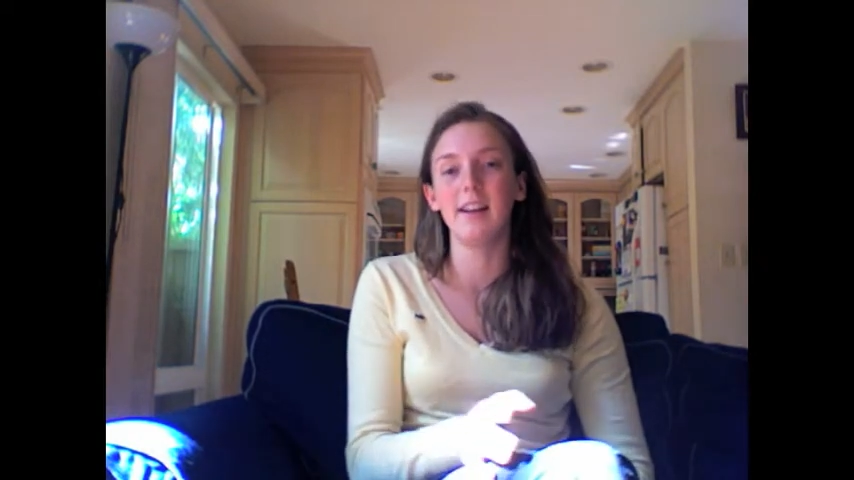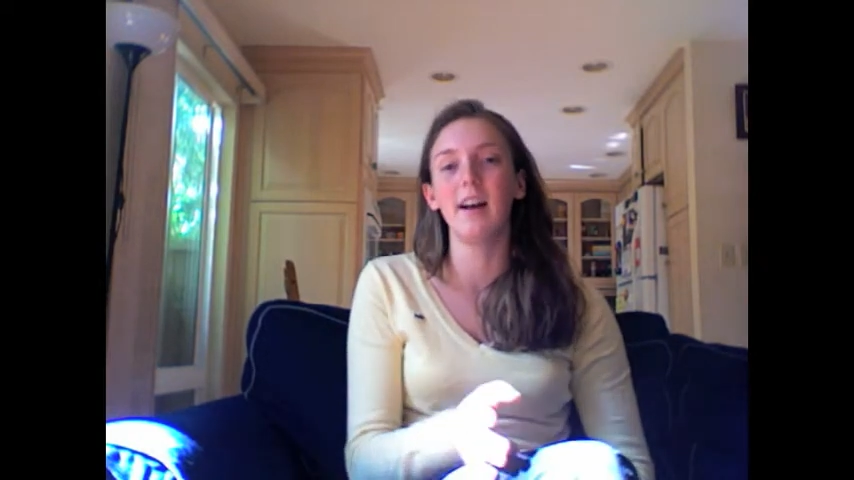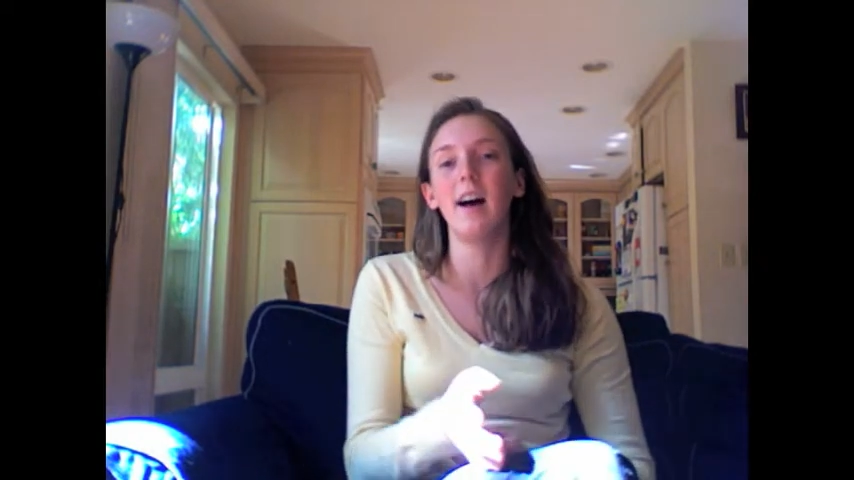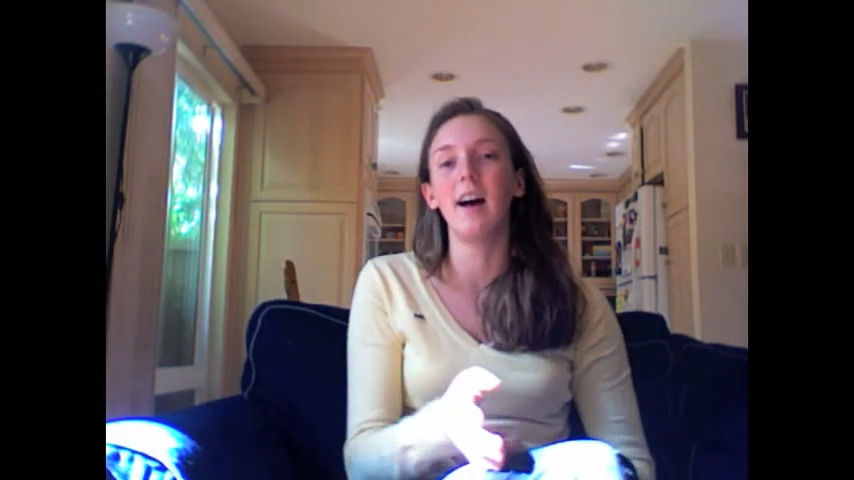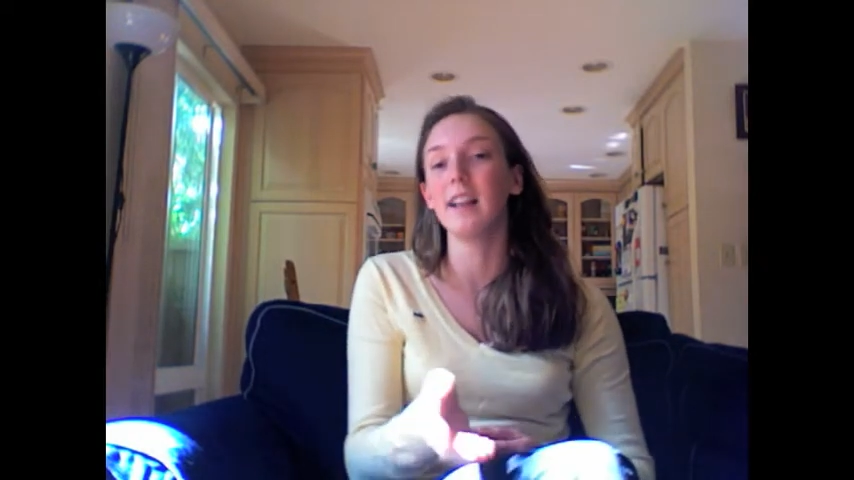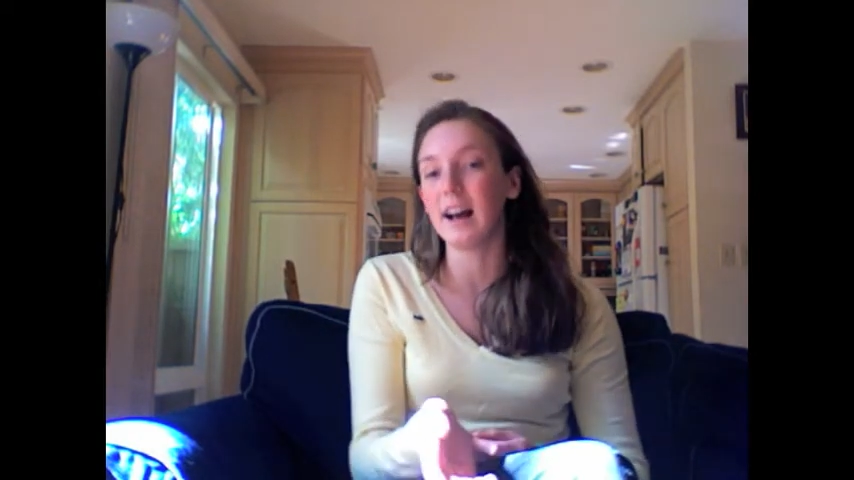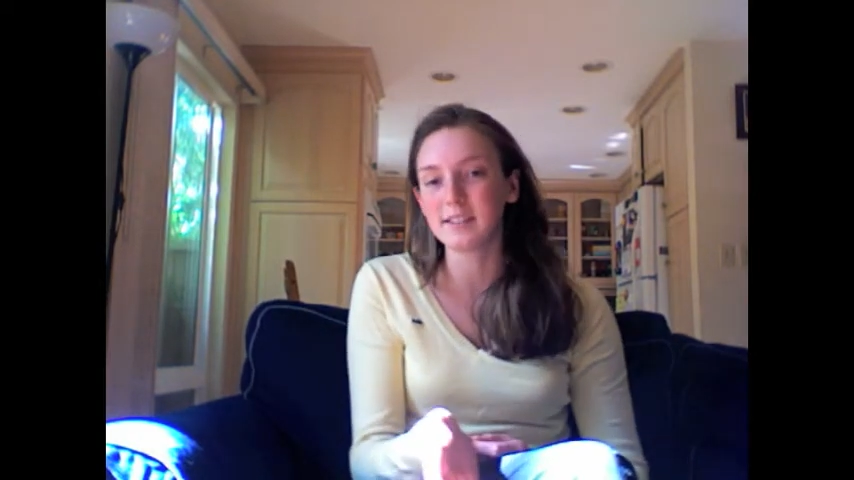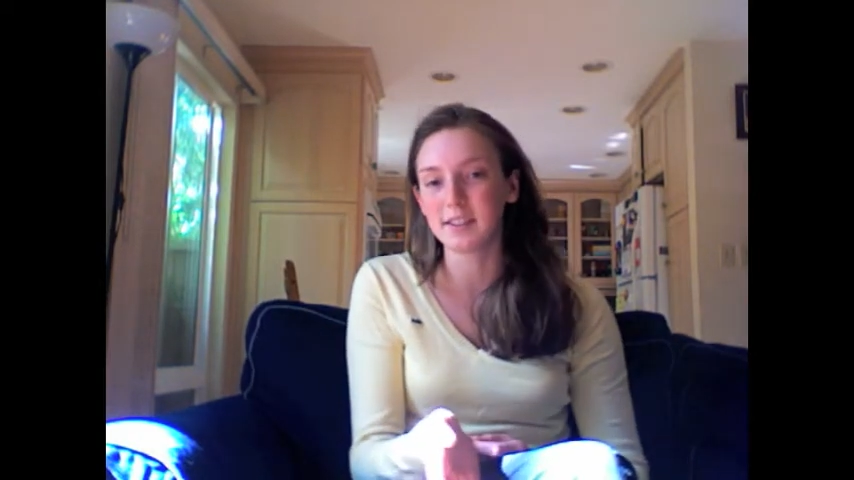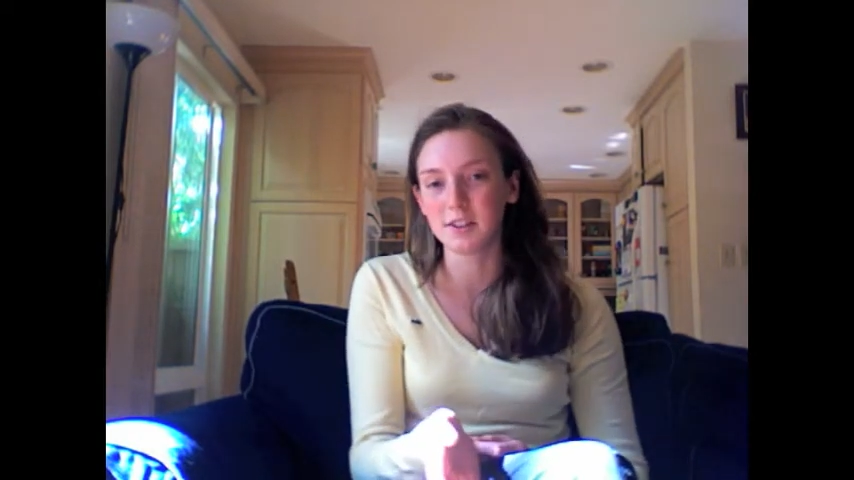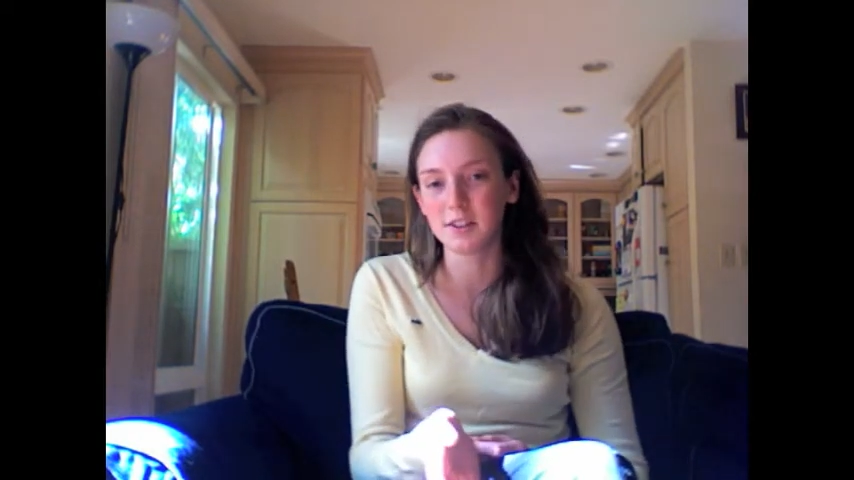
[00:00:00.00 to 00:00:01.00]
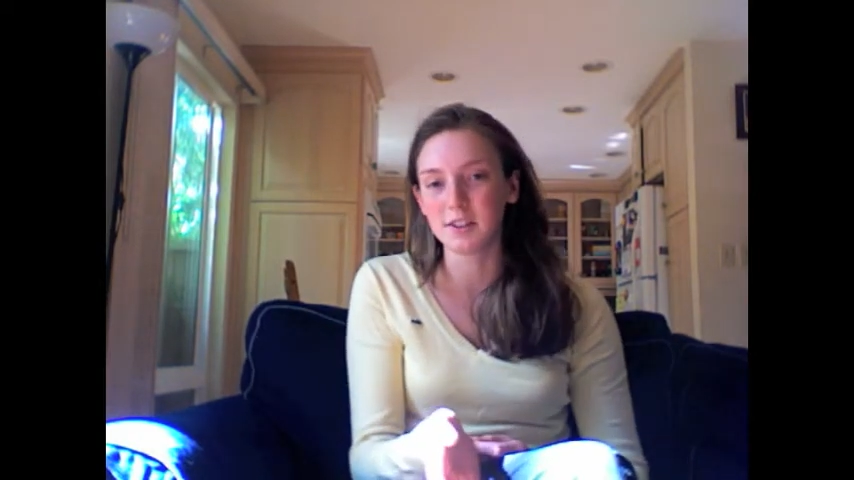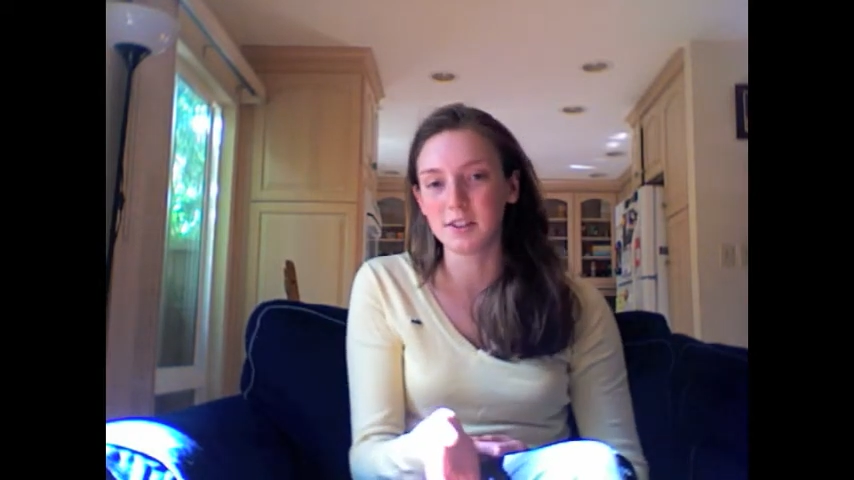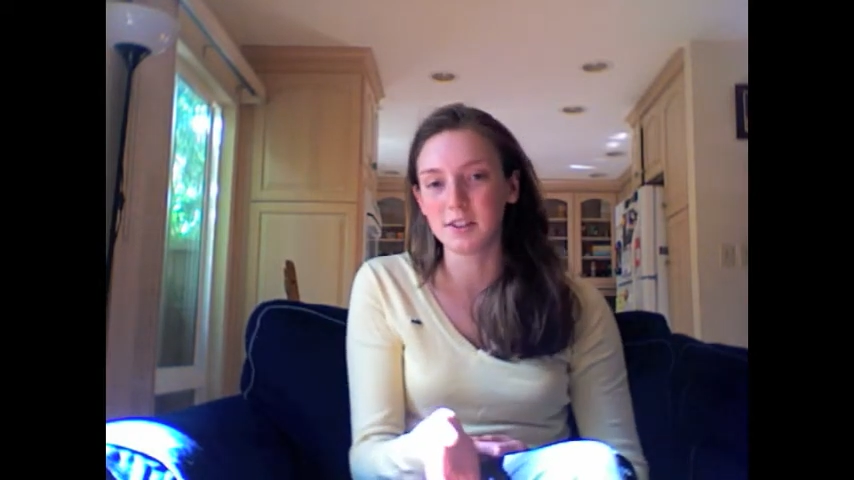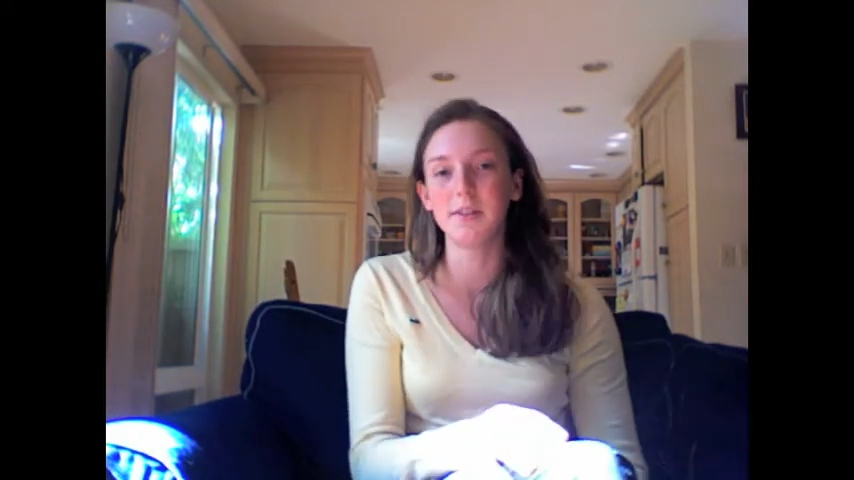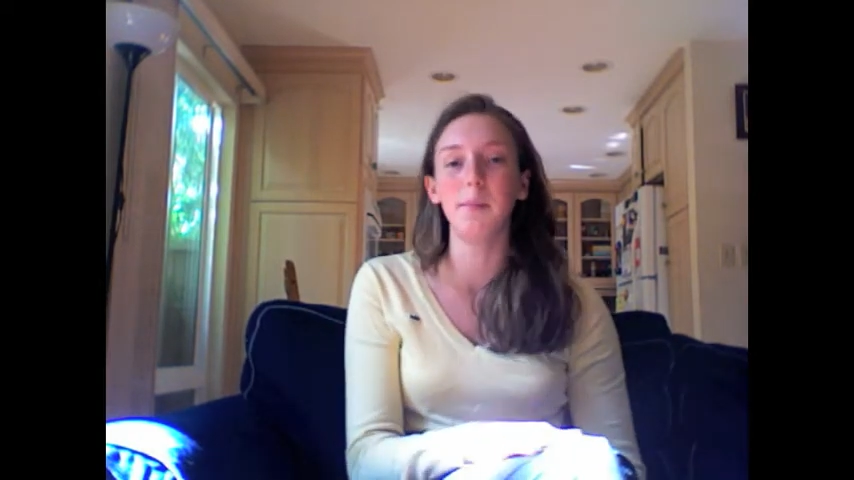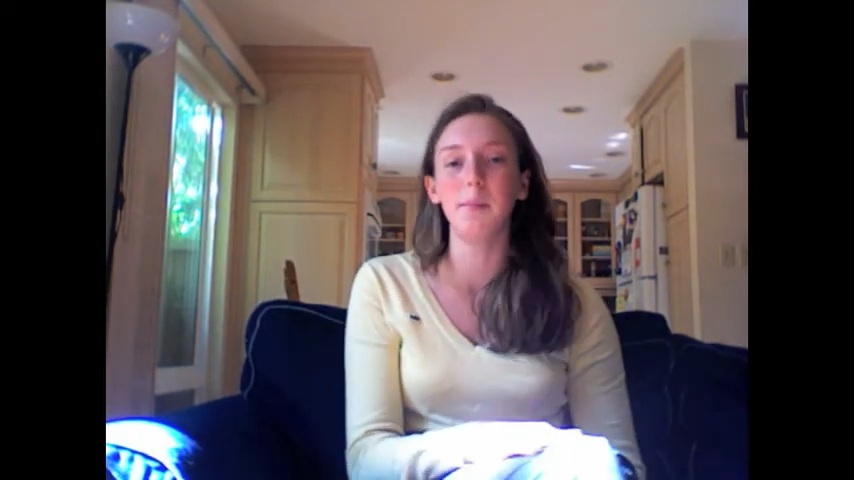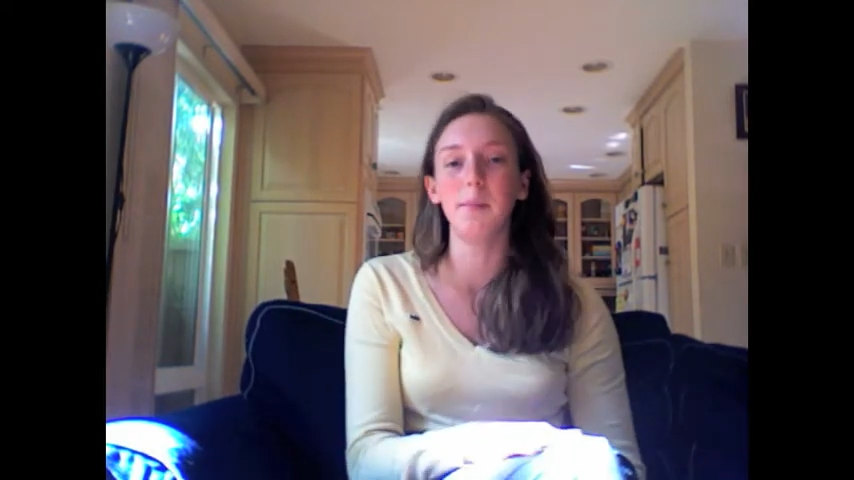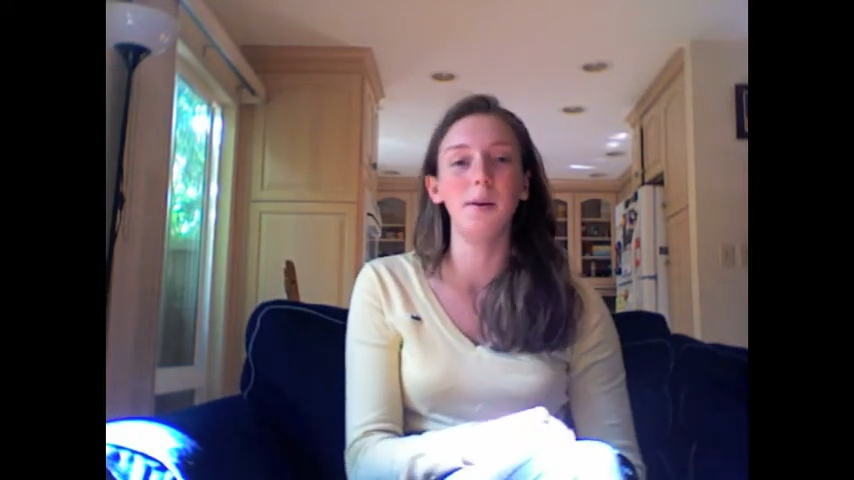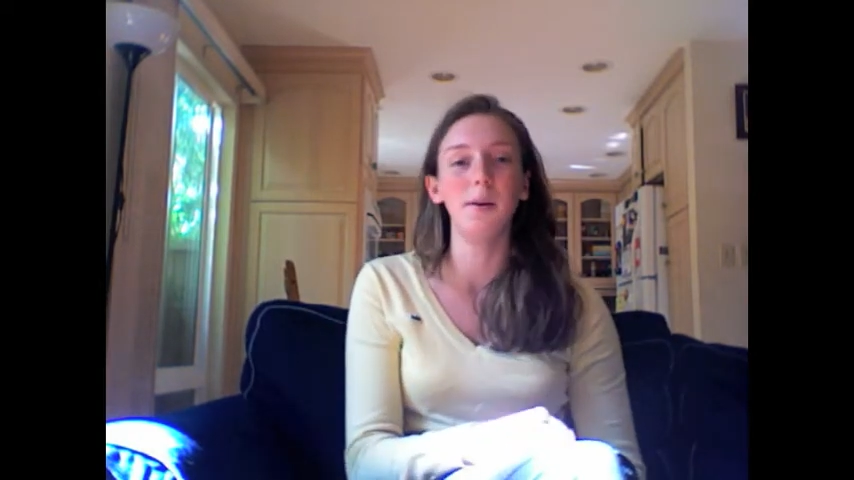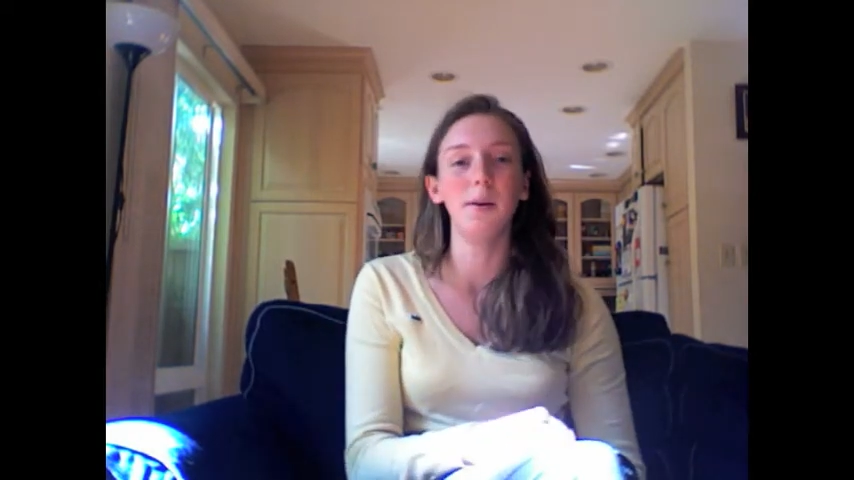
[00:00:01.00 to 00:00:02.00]
a last-ditch attempt to keep
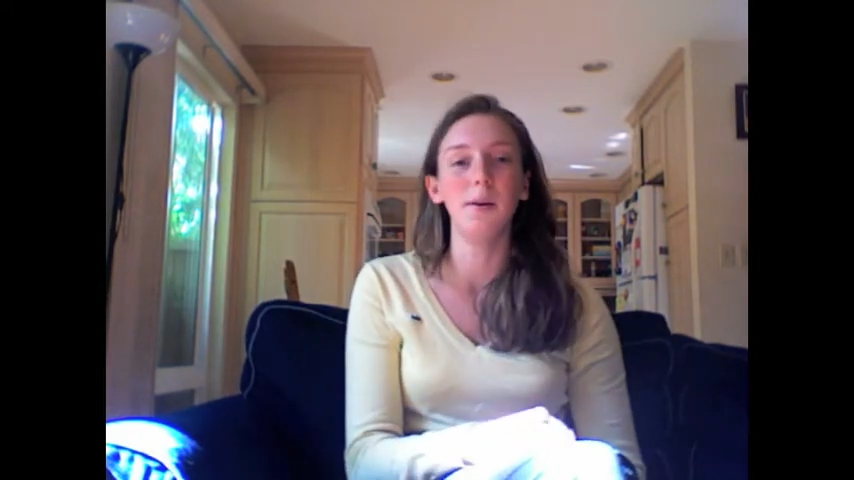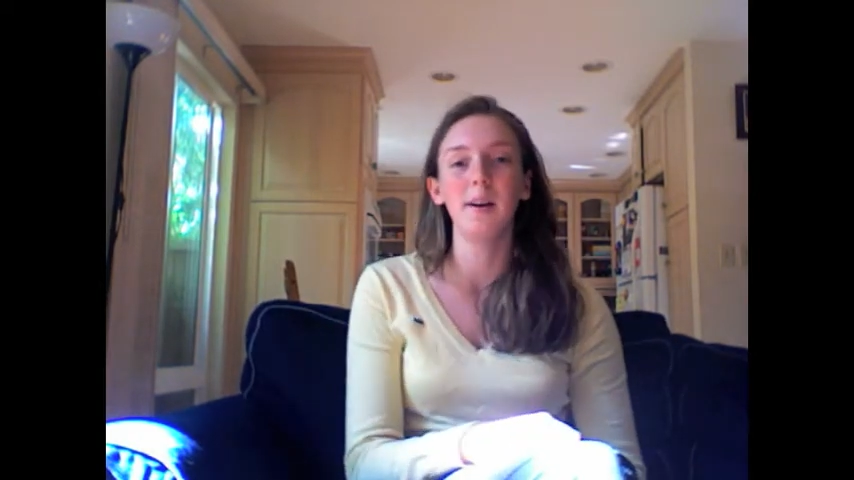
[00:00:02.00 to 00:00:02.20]
unity